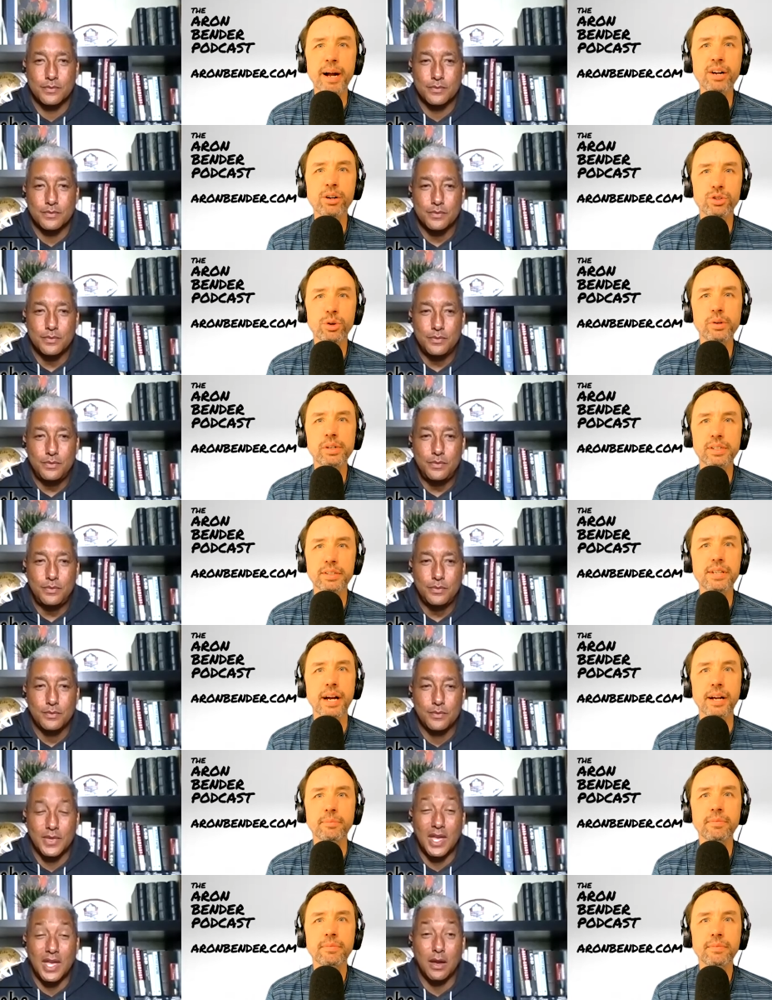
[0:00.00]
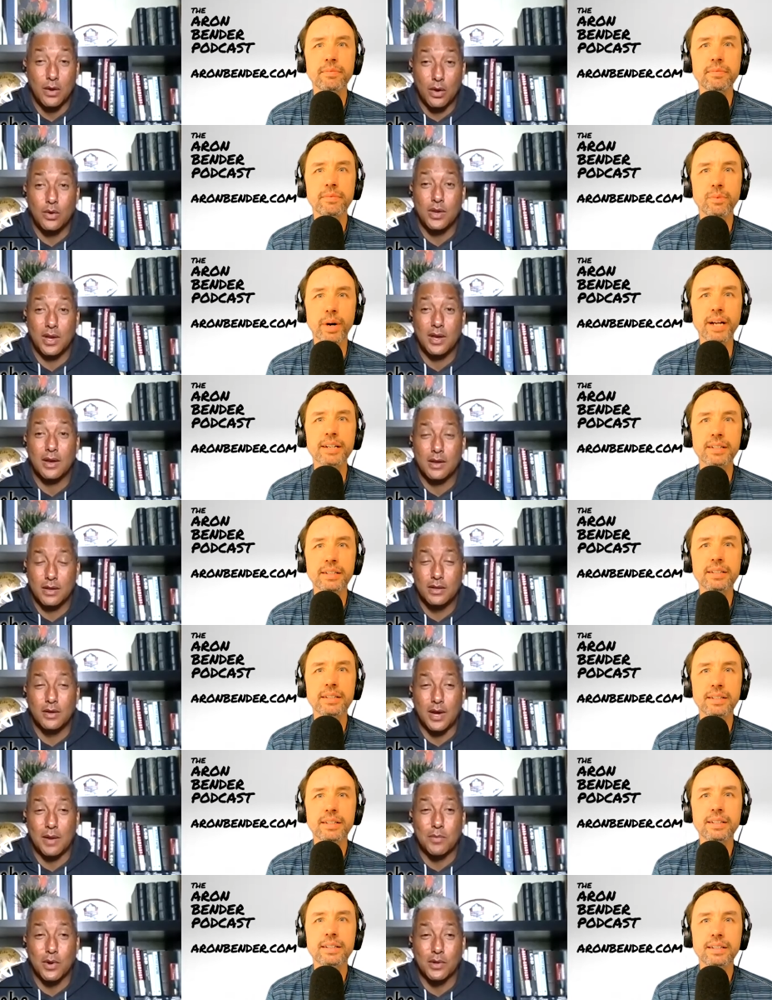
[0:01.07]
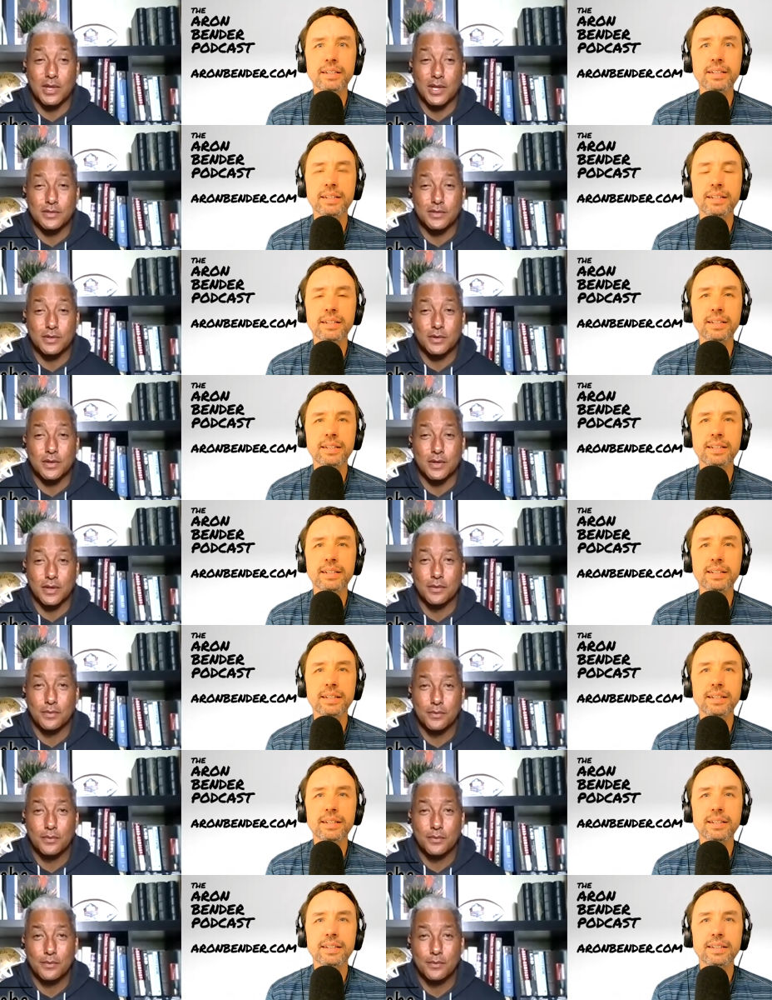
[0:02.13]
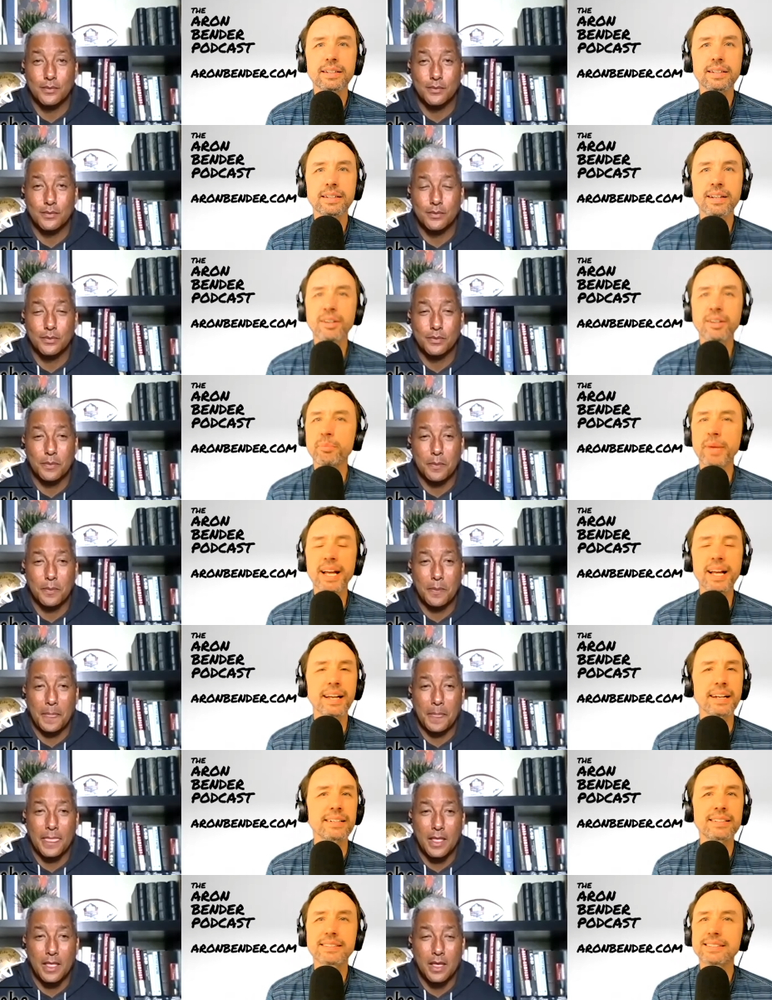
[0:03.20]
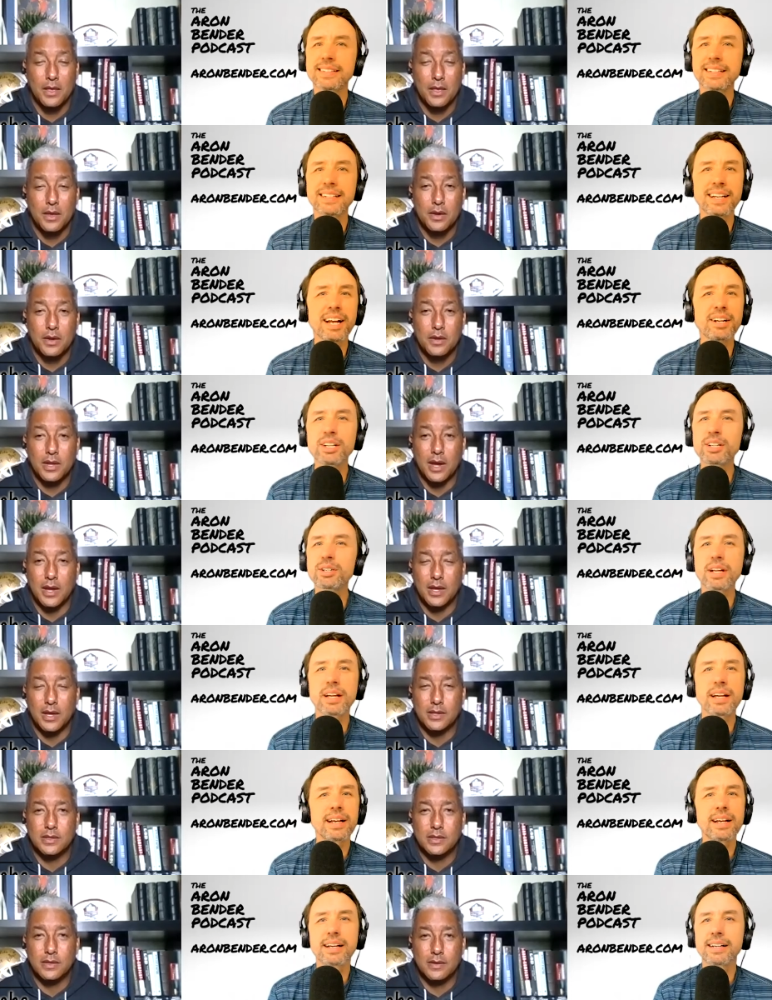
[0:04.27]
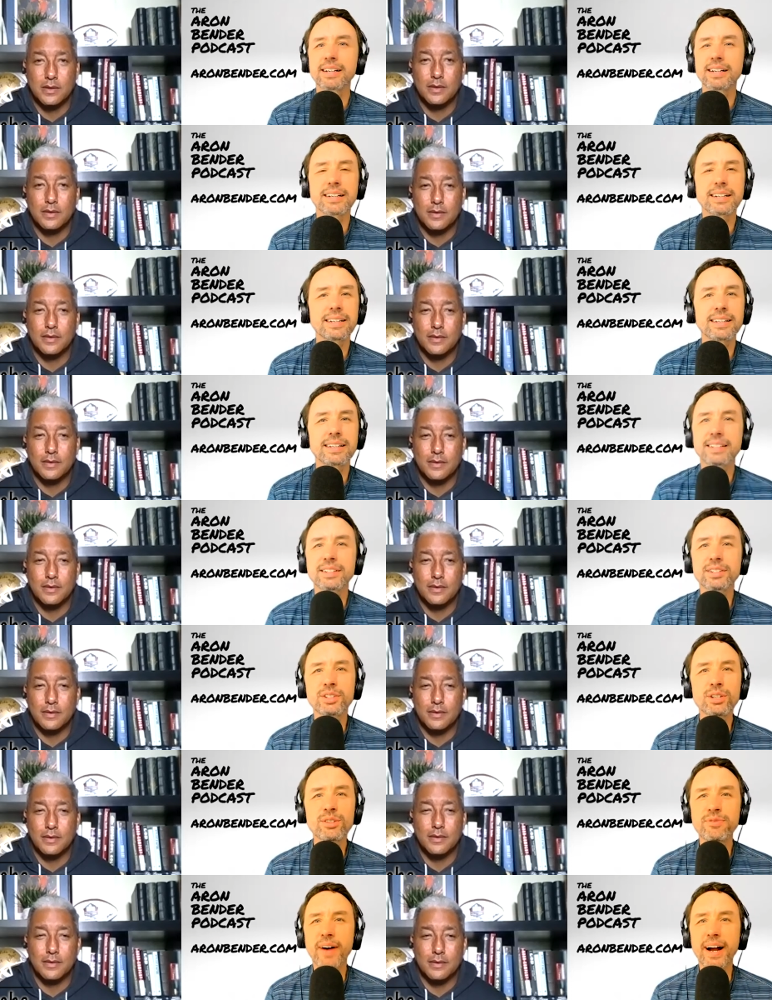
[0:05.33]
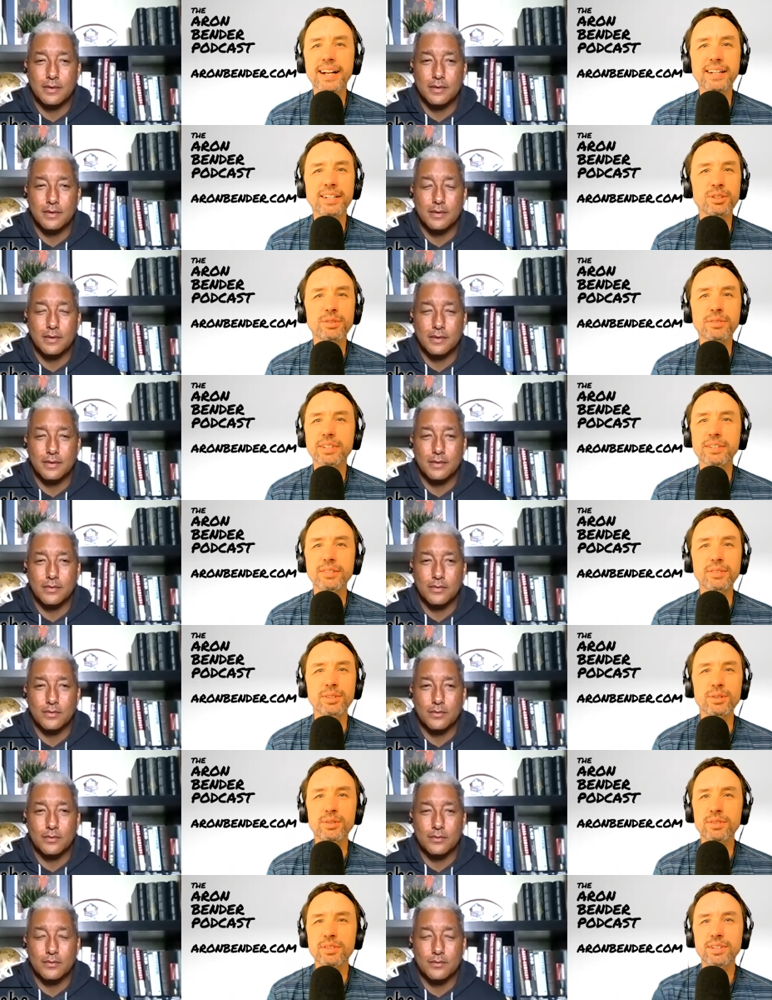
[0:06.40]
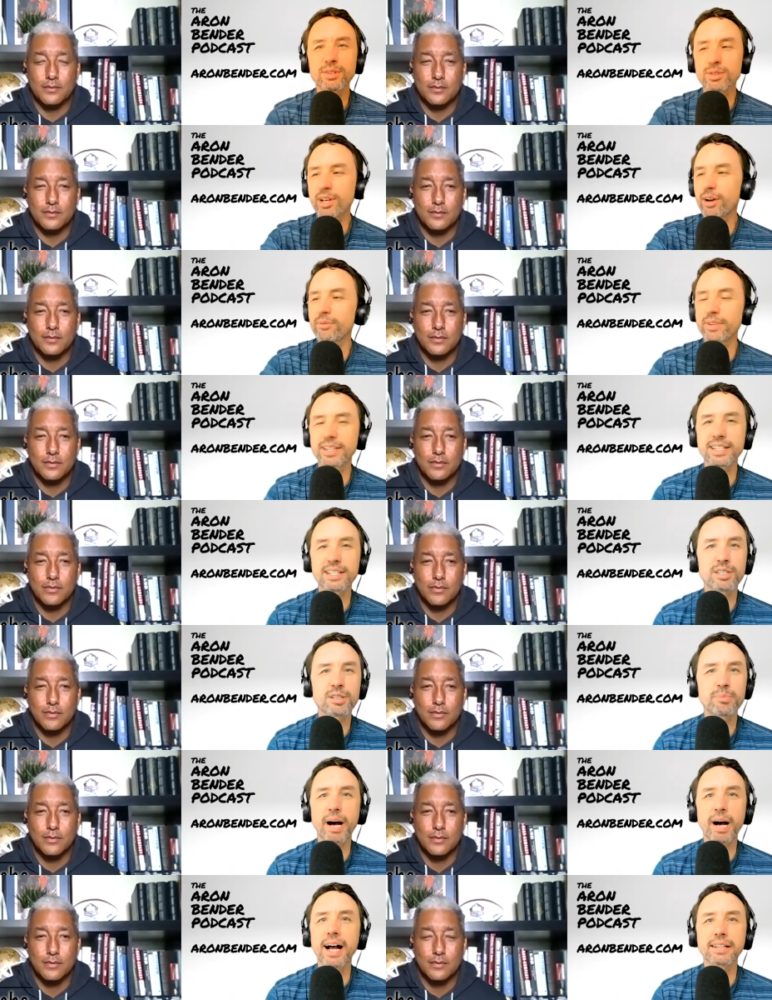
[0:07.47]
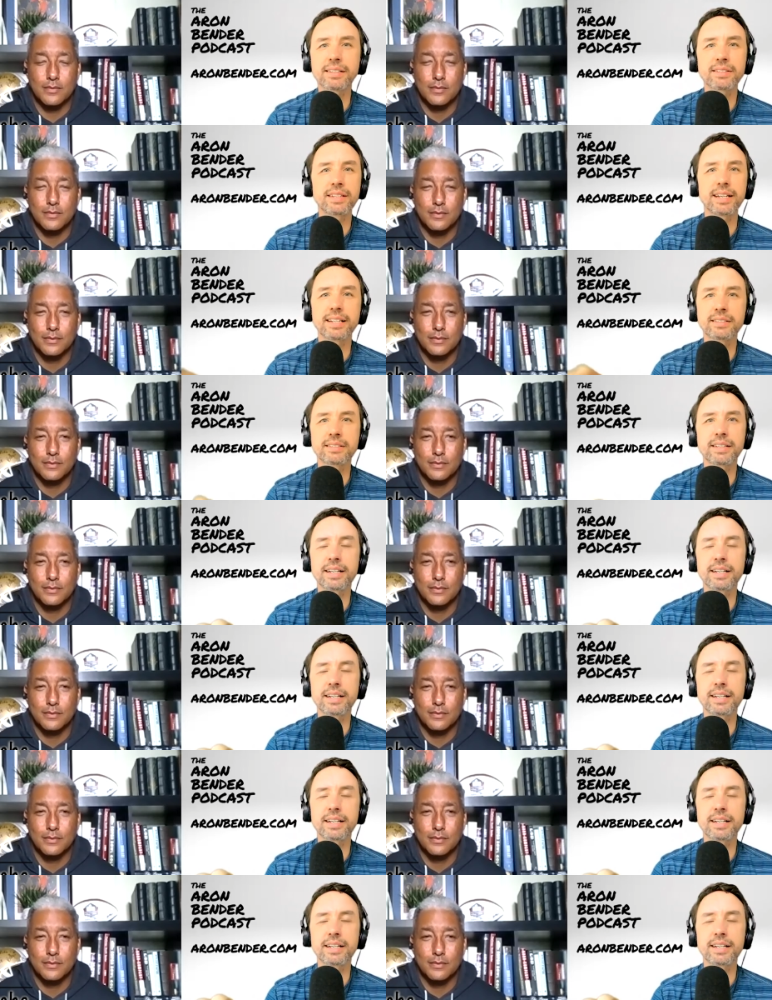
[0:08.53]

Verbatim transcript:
Speaker 1: Michael Jordan time.
Speaker 2: Yeah. Oh yeah. Right? No, I broke that story.
Speaker 1: Oh man. It, yeah. It, it just finding your, your, your yourself in these spots. It's